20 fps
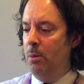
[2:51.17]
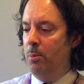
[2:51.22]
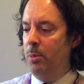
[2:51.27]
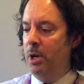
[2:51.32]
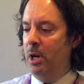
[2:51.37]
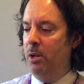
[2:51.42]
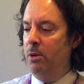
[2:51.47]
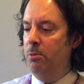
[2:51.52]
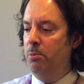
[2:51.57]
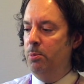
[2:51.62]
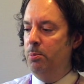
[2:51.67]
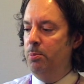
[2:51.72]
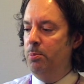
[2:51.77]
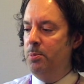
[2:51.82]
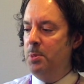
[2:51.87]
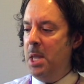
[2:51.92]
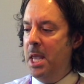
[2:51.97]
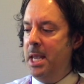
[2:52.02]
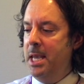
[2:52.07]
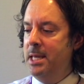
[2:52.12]
But I'll
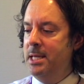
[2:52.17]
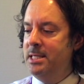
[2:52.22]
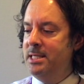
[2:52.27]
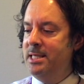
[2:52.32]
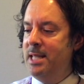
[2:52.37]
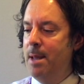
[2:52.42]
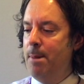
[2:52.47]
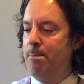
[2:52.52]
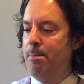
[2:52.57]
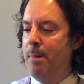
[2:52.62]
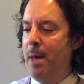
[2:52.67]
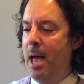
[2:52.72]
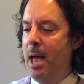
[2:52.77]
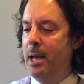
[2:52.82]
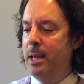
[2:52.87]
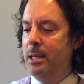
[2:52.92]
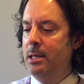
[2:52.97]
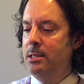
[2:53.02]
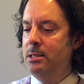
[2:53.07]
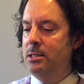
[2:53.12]
take it a step
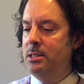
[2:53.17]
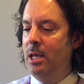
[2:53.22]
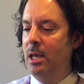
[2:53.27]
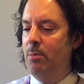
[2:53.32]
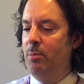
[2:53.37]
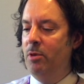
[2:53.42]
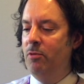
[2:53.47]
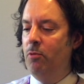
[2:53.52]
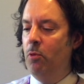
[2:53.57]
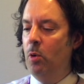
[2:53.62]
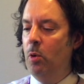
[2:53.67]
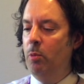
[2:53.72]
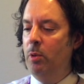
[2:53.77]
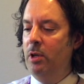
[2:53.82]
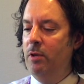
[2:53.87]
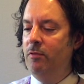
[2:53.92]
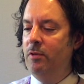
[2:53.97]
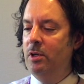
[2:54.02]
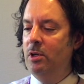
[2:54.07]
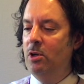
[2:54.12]
back and say, before we
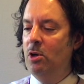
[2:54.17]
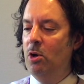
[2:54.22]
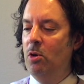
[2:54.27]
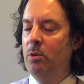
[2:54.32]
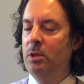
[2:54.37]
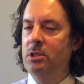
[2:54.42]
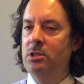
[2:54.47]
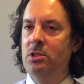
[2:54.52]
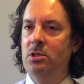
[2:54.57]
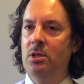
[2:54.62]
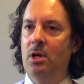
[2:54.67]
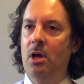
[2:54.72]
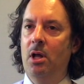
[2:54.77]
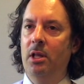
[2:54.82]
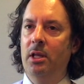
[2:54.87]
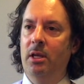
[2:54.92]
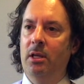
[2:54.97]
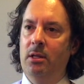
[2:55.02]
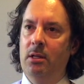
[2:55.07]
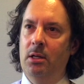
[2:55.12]
even go into
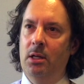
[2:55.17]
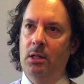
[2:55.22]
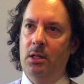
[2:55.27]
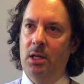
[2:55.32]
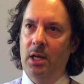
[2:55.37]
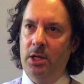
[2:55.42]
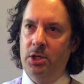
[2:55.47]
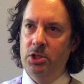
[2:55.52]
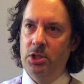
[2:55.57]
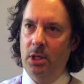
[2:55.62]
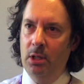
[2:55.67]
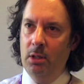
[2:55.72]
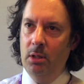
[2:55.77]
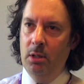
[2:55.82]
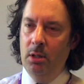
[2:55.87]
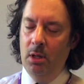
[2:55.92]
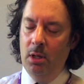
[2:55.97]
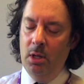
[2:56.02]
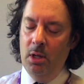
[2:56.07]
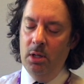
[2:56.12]
calling it an
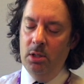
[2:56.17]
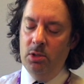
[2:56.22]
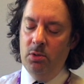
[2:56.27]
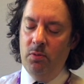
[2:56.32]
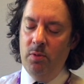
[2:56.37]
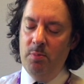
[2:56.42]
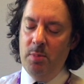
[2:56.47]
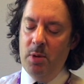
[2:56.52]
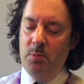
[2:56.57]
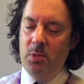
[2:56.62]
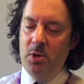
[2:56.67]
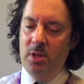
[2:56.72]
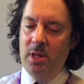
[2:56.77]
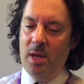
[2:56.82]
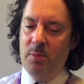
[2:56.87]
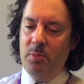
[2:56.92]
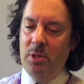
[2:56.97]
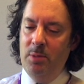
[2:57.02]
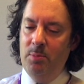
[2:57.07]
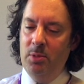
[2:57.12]
addiction, to remember
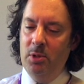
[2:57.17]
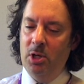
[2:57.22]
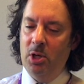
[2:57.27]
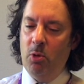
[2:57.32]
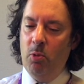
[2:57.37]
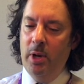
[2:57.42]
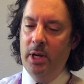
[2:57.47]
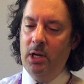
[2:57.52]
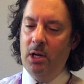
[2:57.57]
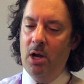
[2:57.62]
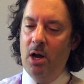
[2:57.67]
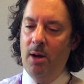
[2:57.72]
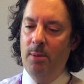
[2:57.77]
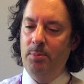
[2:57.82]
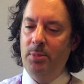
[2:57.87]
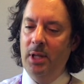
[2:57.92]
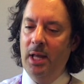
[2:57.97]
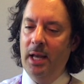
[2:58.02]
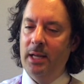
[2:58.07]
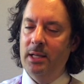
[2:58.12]
that people are quite
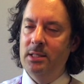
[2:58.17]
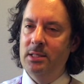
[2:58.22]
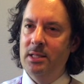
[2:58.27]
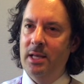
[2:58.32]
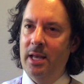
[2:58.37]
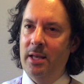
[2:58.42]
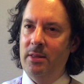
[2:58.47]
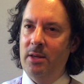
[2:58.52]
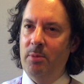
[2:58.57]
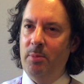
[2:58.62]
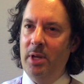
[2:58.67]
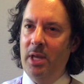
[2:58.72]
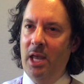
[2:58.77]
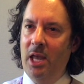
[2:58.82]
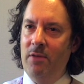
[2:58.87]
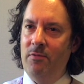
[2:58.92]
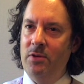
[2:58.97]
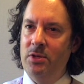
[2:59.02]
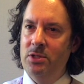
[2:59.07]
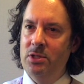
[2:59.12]
complex and their
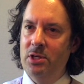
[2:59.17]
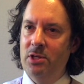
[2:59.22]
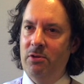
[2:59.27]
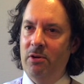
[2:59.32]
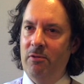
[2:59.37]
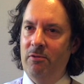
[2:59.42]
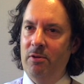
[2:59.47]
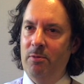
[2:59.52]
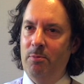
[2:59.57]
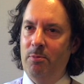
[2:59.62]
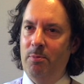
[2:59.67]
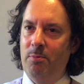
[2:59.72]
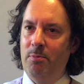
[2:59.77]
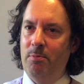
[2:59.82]
behaviors are driven